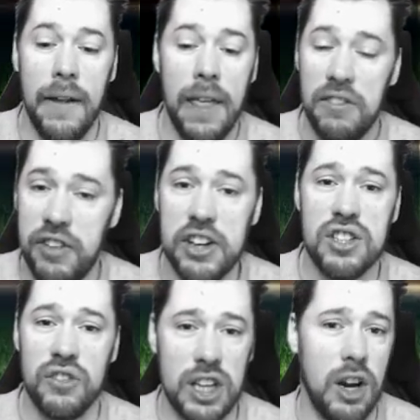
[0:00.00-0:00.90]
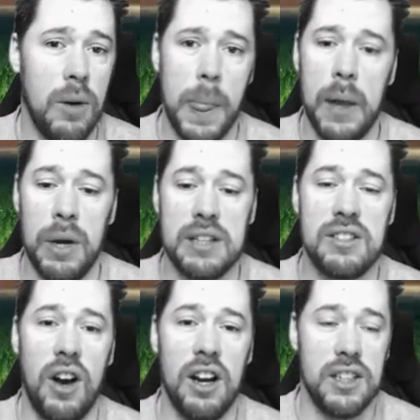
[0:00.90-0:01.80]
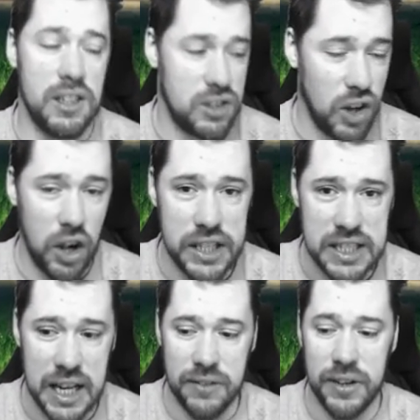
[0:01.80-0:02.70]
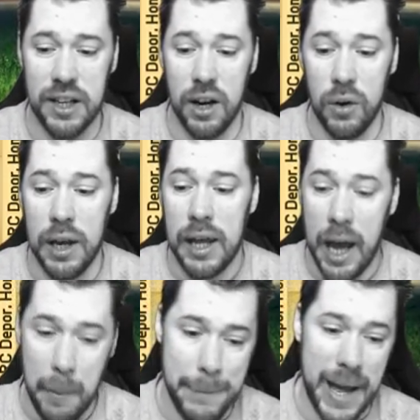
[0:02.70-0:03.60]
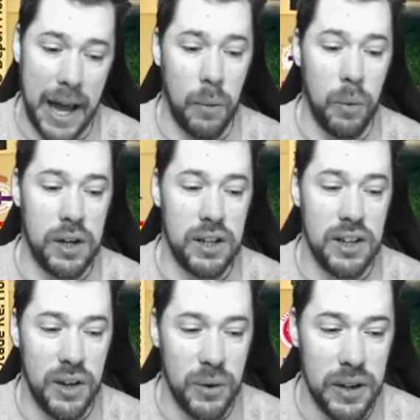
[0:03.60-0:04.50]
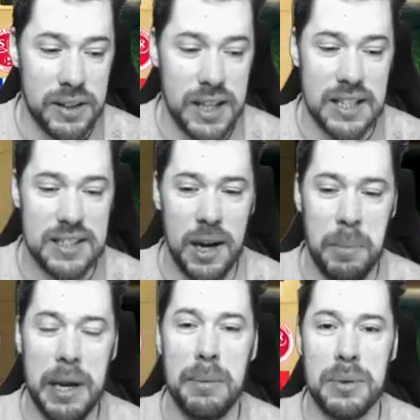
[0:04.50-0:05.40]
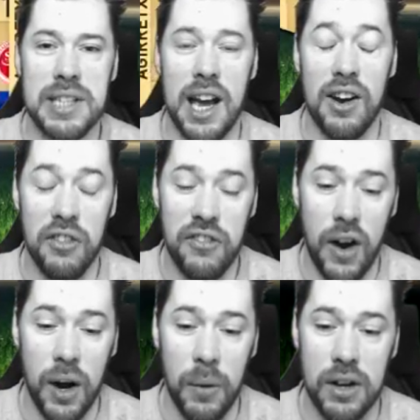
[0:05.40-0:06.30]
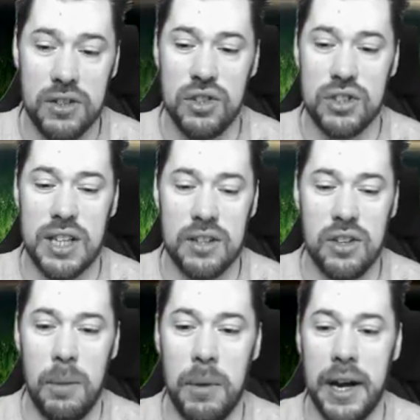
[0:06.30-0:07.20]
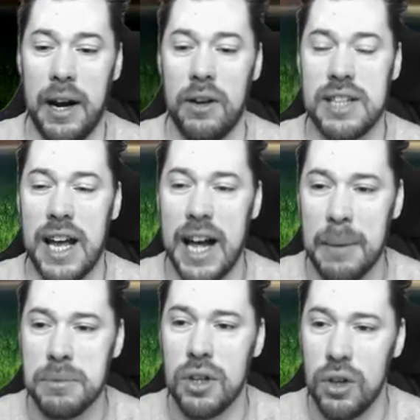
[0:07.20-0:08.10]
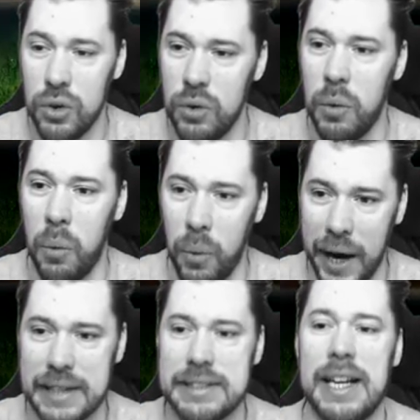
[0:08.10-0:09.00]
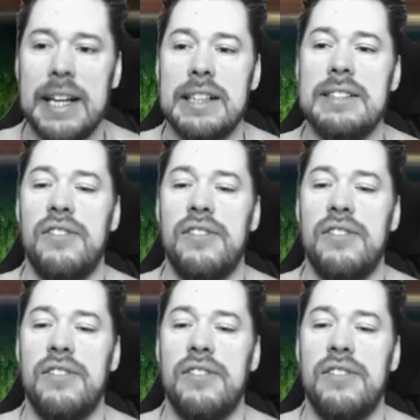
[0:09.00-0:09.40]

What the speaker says: Finished the video, went silent, started this next video, and bang, what do you know? There's people setting off fireworks just outside my house. Absolute wank stains.